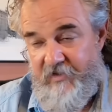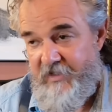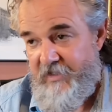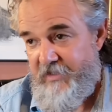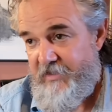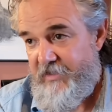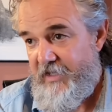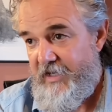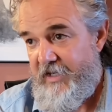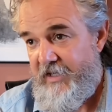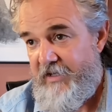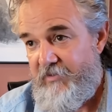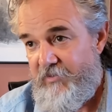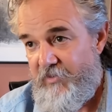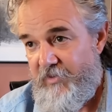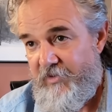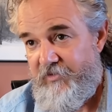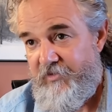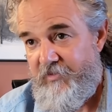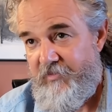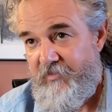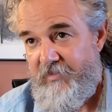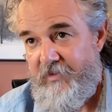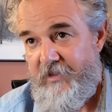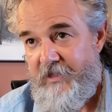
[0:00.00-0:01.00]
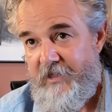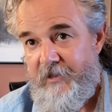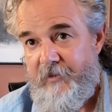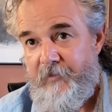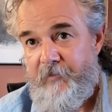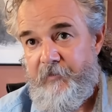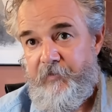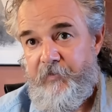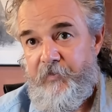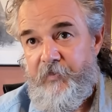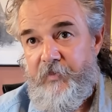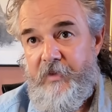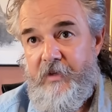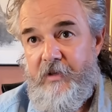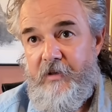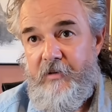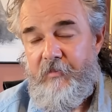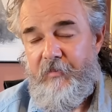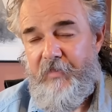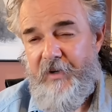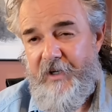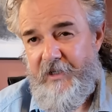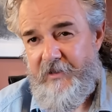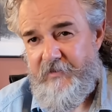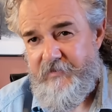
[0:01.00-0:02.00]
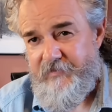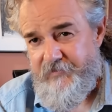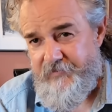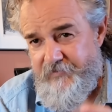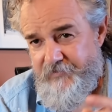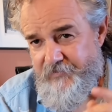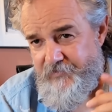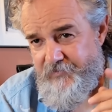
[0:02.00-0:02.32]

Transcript: like that. It wasn't me. But